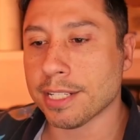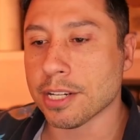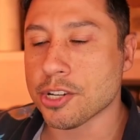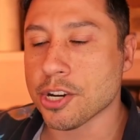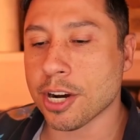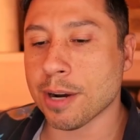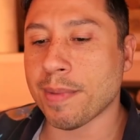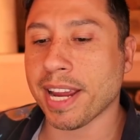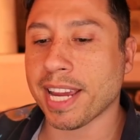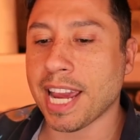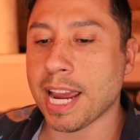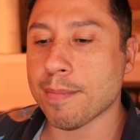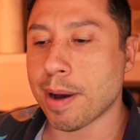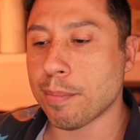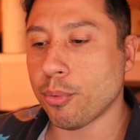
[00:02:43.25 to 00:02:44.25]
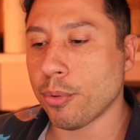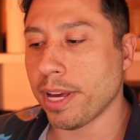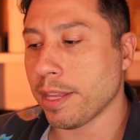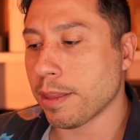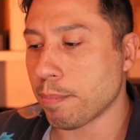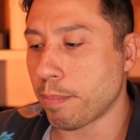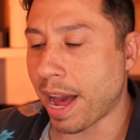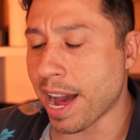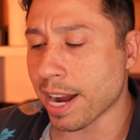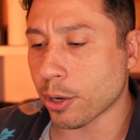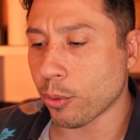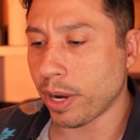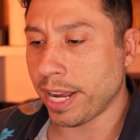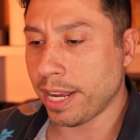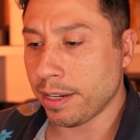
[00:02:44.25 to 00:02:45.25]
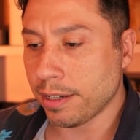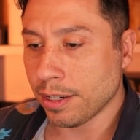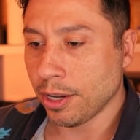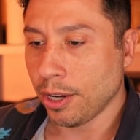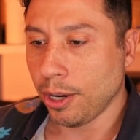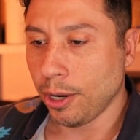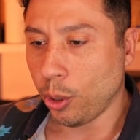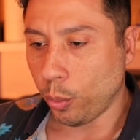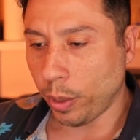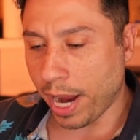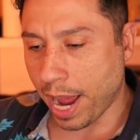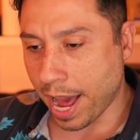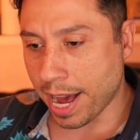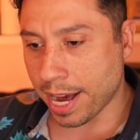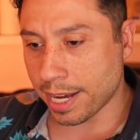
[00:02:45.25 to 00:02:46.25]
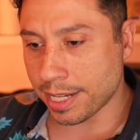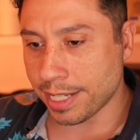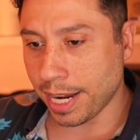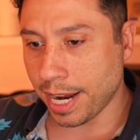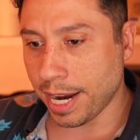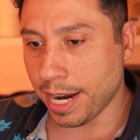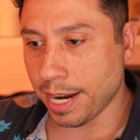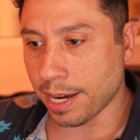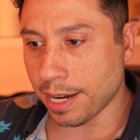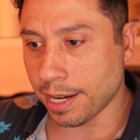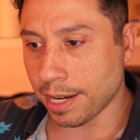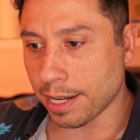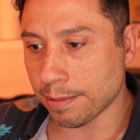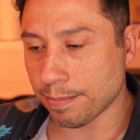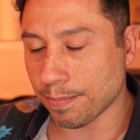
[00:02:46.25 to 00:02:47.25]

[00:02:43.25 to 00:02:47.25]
a term I came up with back when we had a